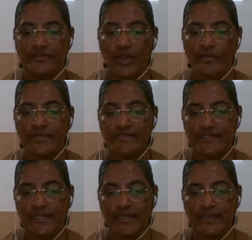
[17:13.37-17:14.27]
Thomas
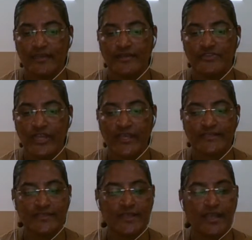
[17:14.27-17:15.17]
D.
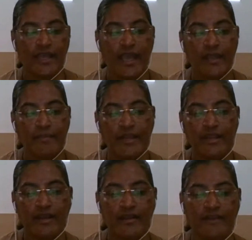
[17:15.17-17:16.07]
Jakes, an
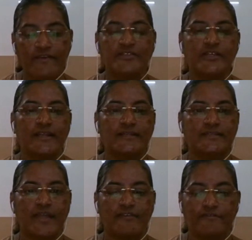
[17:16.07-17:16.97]
American
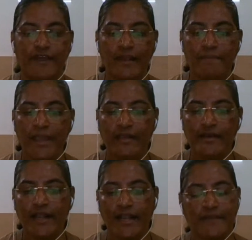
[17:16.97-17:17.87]
evangelist and
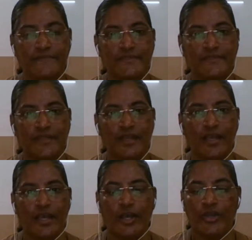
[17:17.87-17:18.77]
filmmaker, claims,
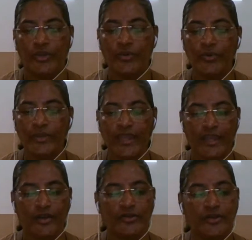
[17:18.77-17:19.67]
"You
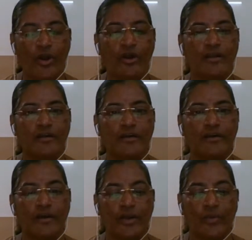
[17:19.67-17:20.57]
cannot
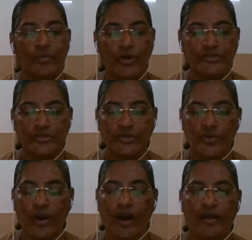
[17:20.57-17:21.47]
conquer what
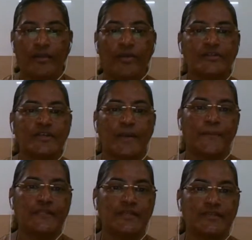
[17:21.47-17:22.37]
you are not
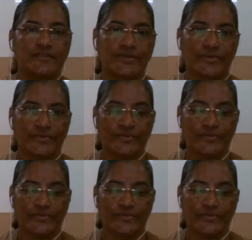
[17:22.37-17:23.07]
committed to."